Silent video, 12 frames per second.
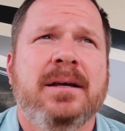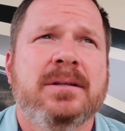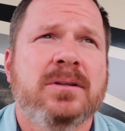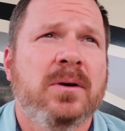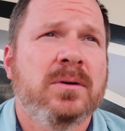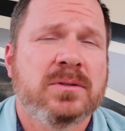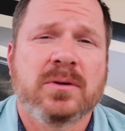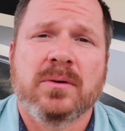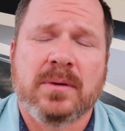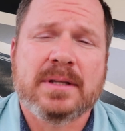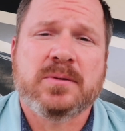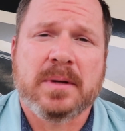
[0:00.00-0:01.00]
So
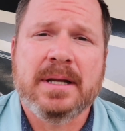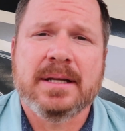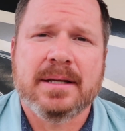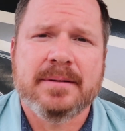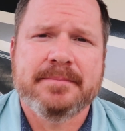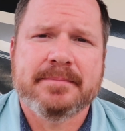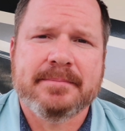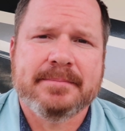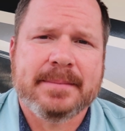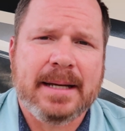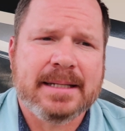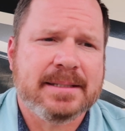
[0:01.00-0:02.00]
that's what I did.
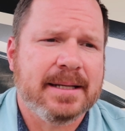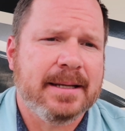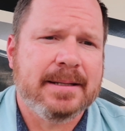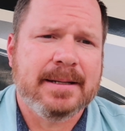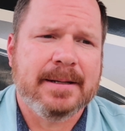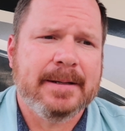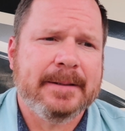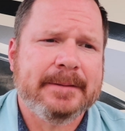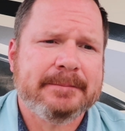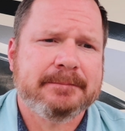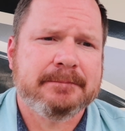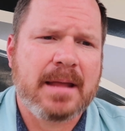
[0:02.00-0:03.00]
I said,
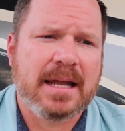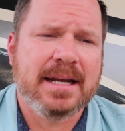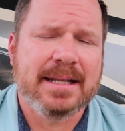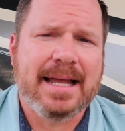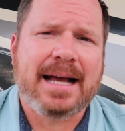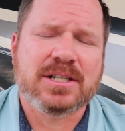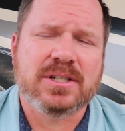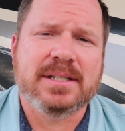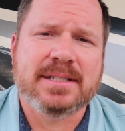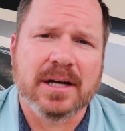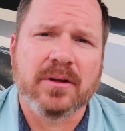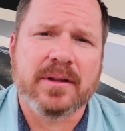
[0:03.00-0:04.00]
I didn't actually
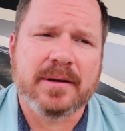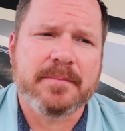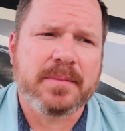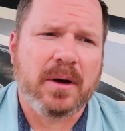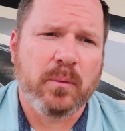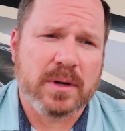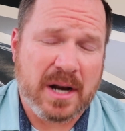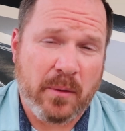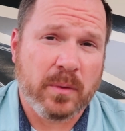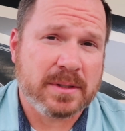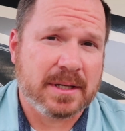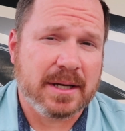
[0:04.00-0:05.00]
tell them what I
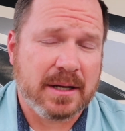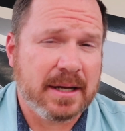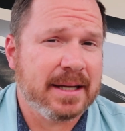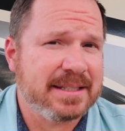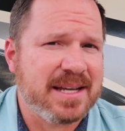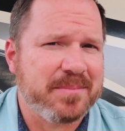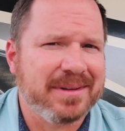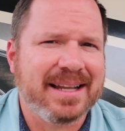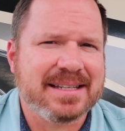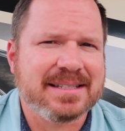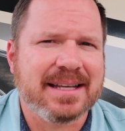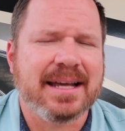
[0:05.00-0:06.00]
wasn't gonna accept
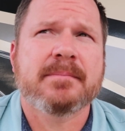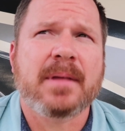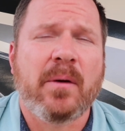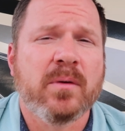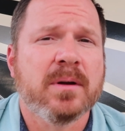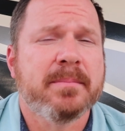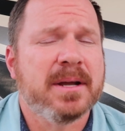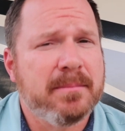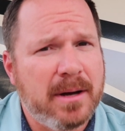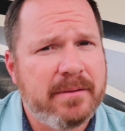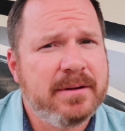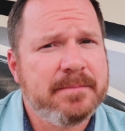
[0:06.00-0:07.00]
less than. I went a bit
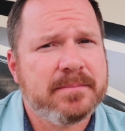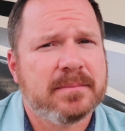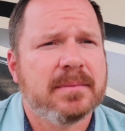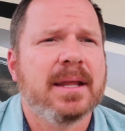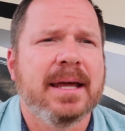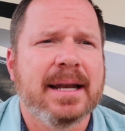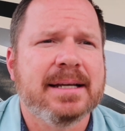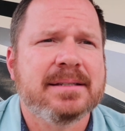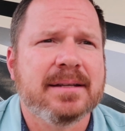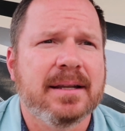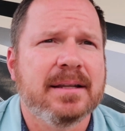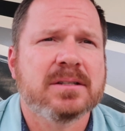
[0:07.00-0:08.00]
above it, and I
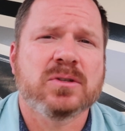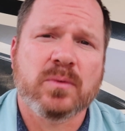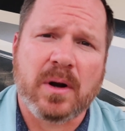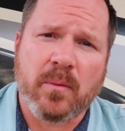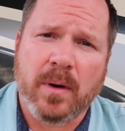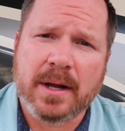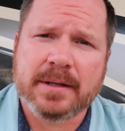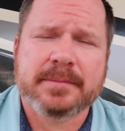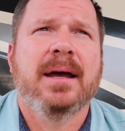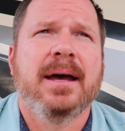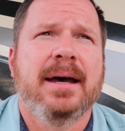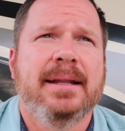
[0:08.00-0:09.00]
said, this is what I want.
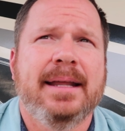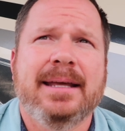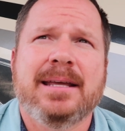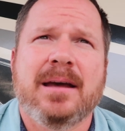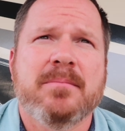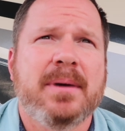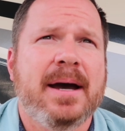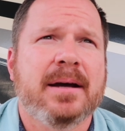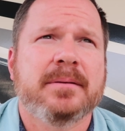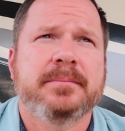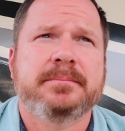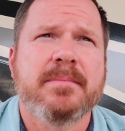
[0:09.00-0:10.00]
And they came back
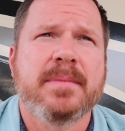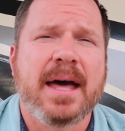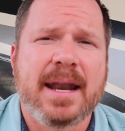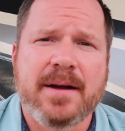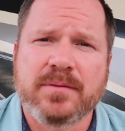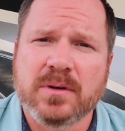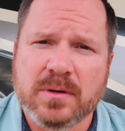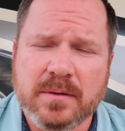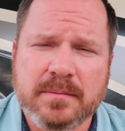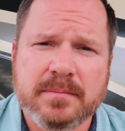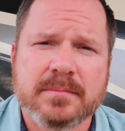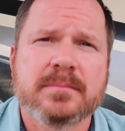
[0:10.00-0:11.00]
that
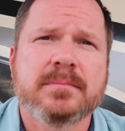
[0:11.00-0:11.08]
afternoon,